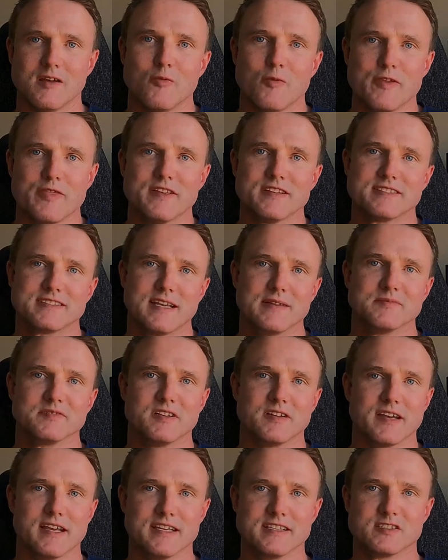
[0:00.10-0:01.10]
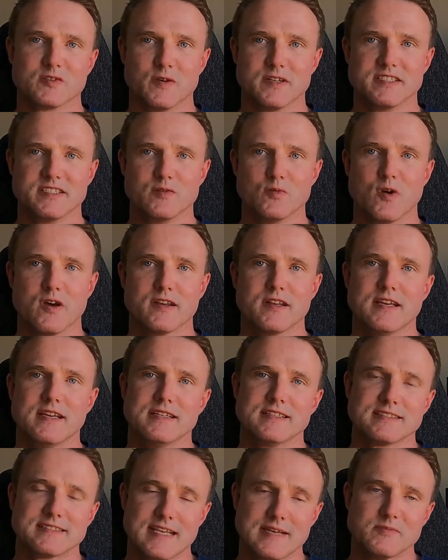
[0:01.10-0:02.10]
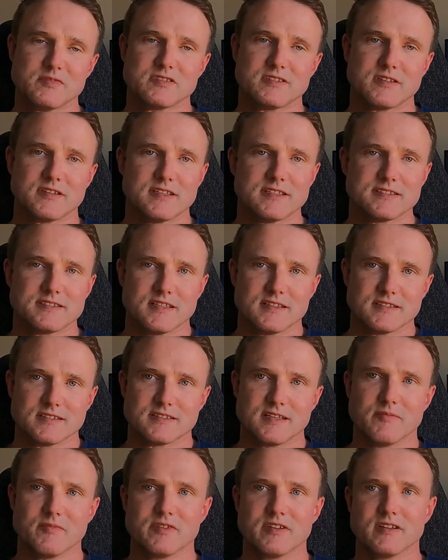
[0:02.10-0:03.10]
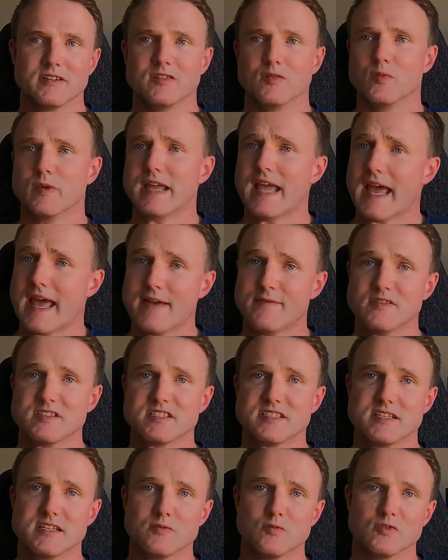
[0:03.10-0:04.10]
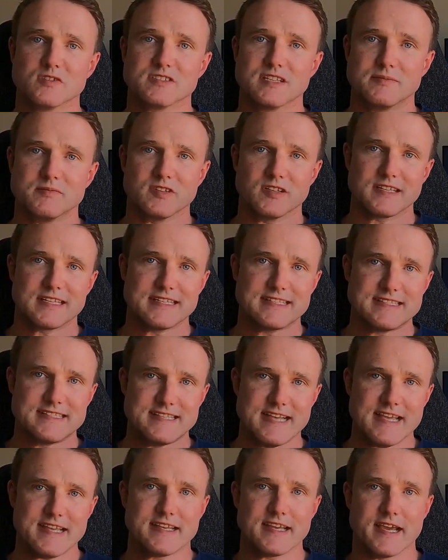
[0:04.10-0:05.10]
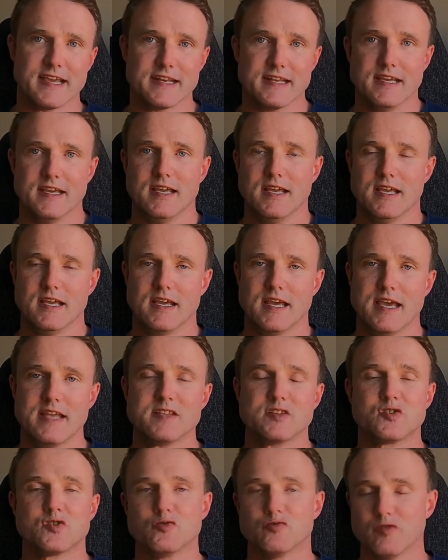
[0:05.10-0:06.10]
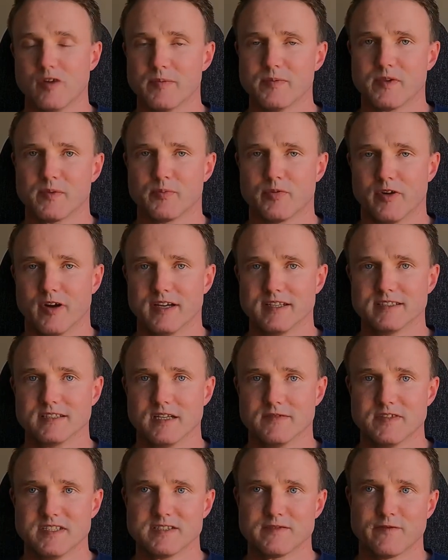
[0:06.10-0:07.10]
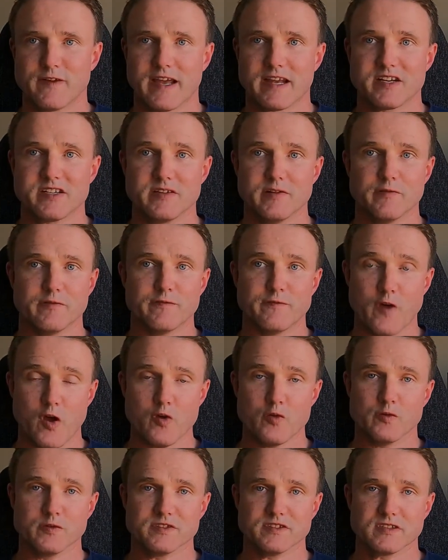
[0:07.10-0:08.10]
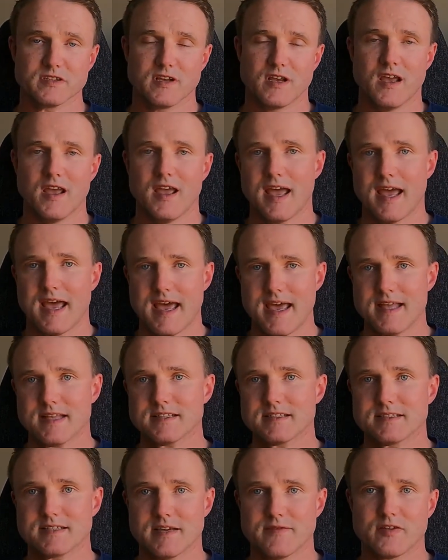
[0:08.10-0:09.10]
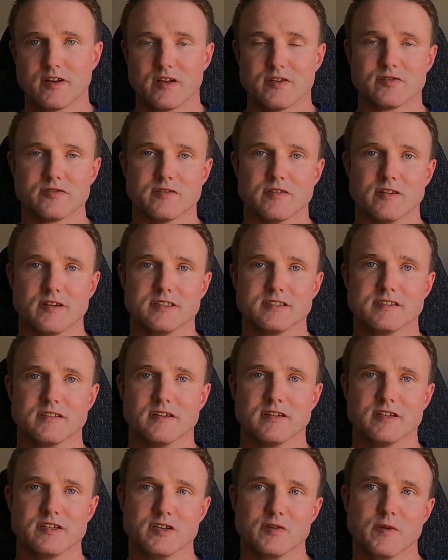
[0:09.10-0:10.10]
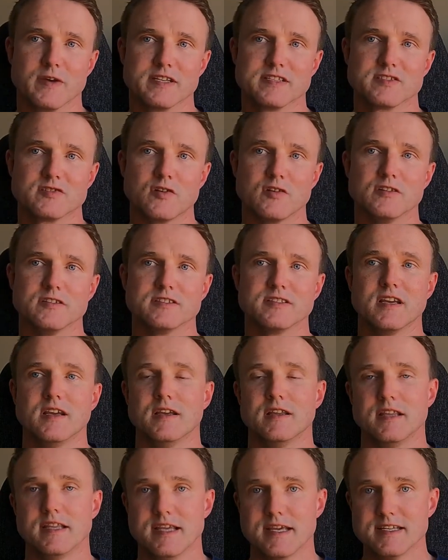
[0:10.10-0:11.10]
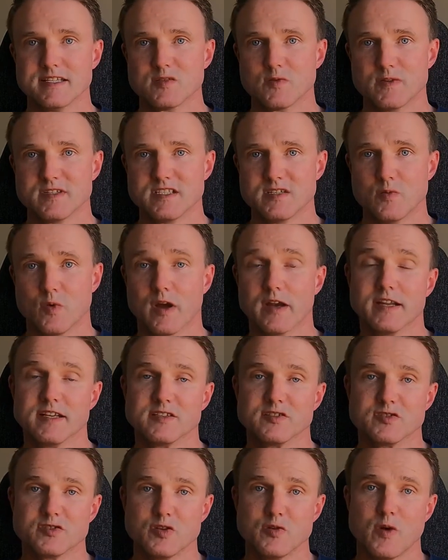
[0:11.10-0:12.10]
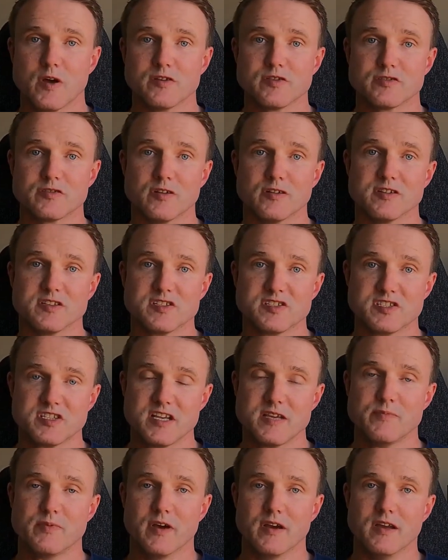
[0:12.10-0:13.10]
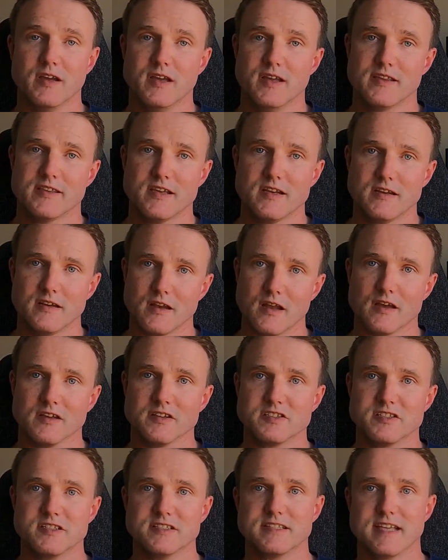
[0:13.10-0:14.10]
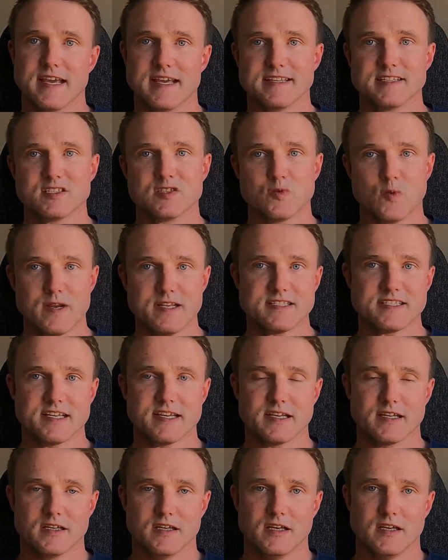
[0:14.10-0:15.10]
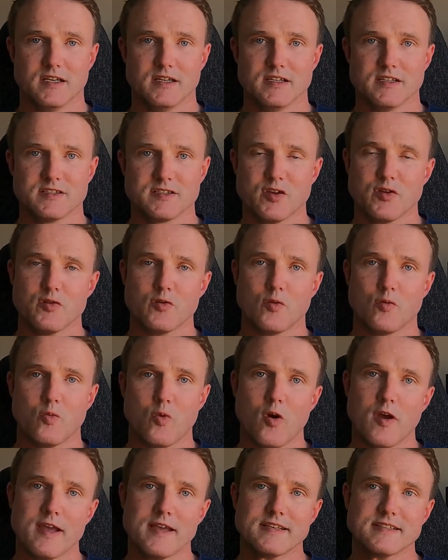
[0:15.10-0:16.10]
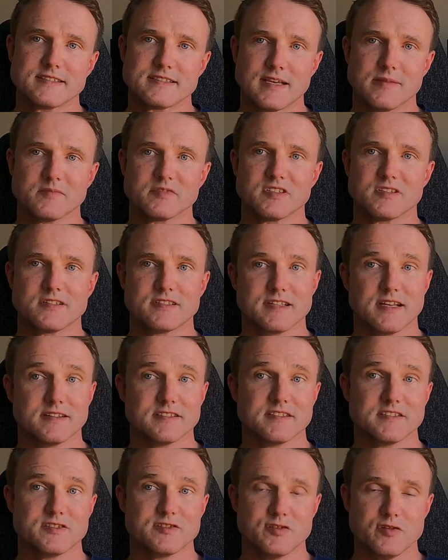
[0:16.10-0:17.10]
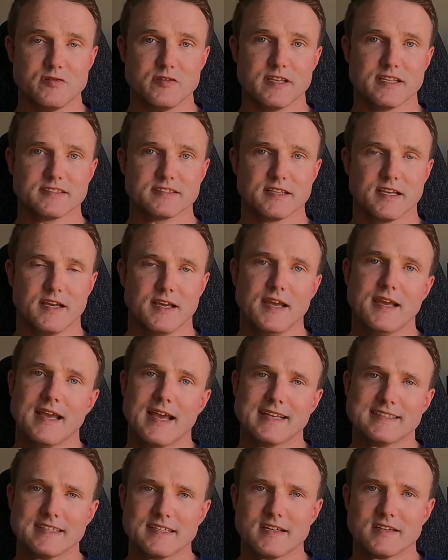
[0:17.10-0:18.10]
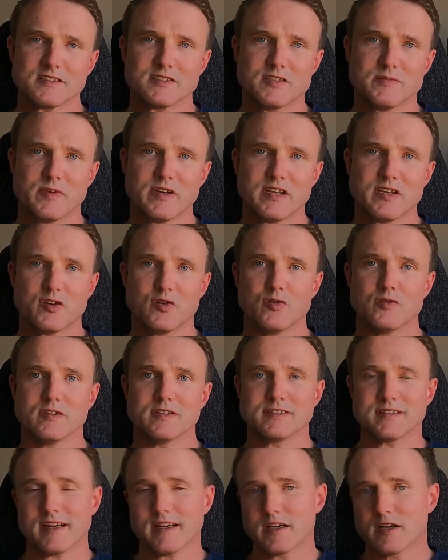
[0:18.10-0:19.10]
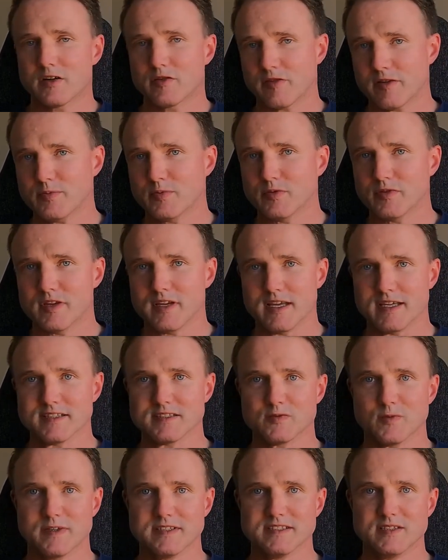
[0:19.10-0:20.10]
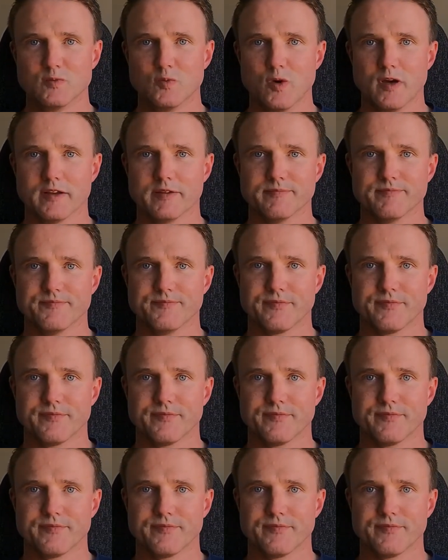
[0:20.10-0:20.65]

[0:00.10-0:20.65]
With the Samsung S21, Samsung has done something that we haven't seen in what seems like a decade. It's dropped the price of its flagship phones. At $799 US, the S21 is $200 cheaper than last year's S20. So what has Samsung done to do this? Has it cut too many corners and crippled the S21?